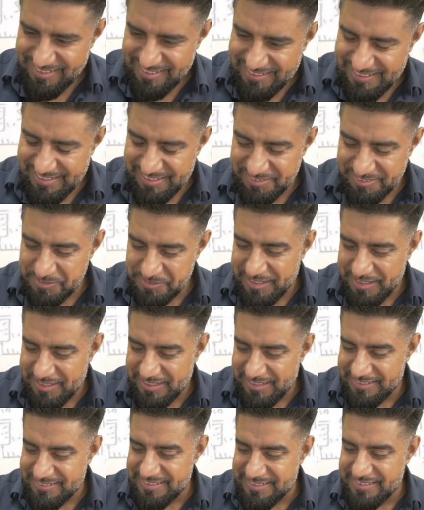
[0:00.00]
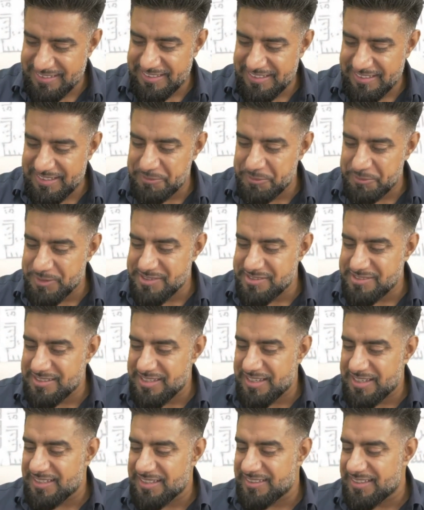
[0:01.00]
You know, and he was
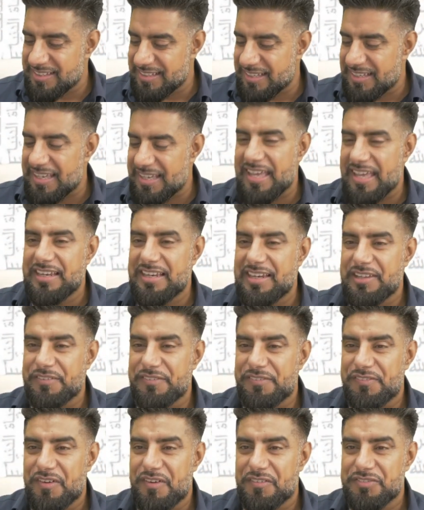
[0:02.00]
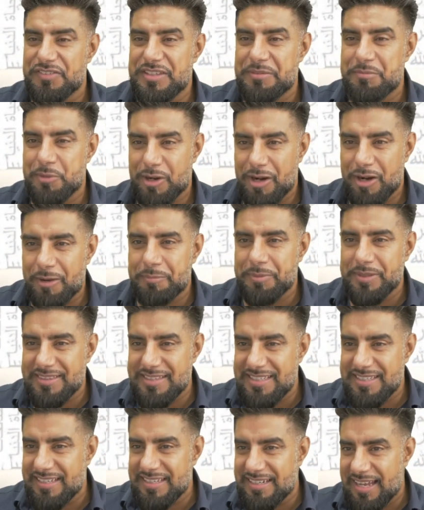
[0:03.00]
the caliph of the
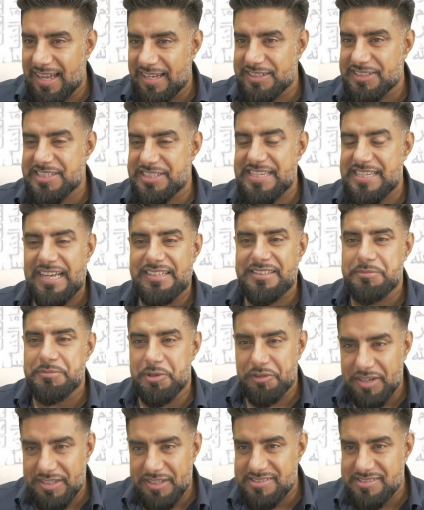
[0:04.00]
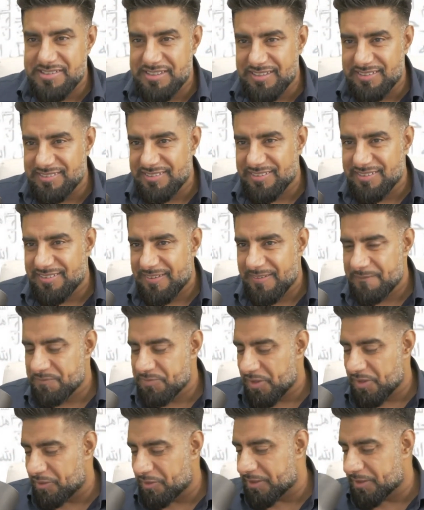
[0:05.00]
Morabitin actually had him arrested
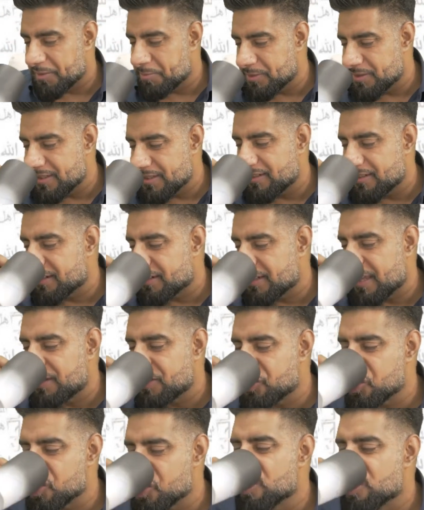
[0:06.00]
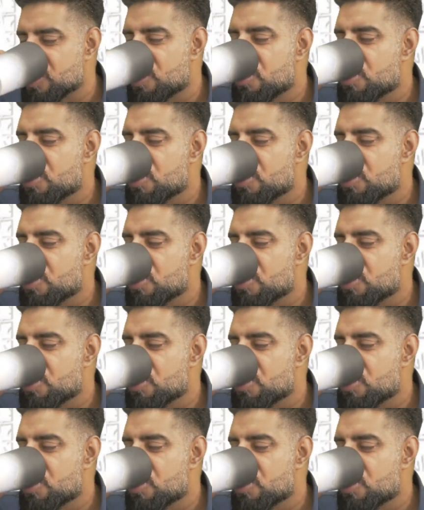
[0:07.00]
on a particular occasion.